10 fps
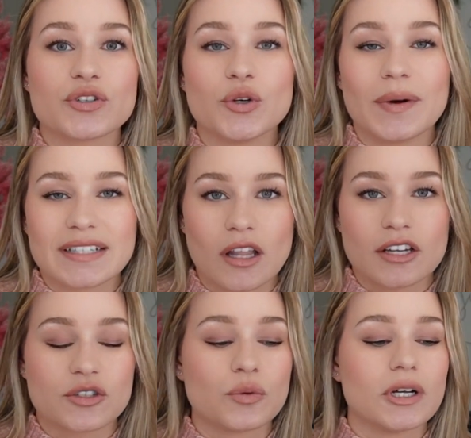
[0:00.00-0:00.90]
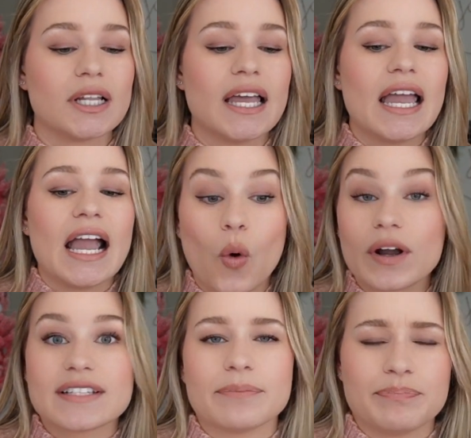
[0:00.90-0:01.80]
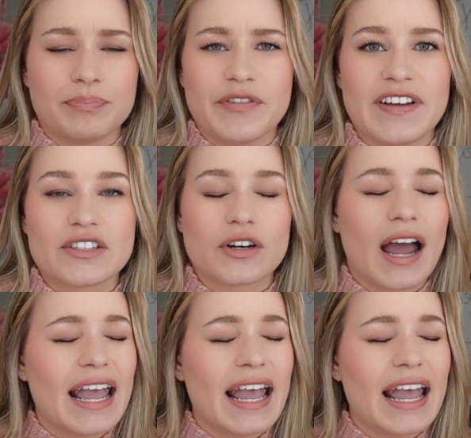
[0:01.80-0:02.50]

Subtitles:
who went to law school, or is a professor,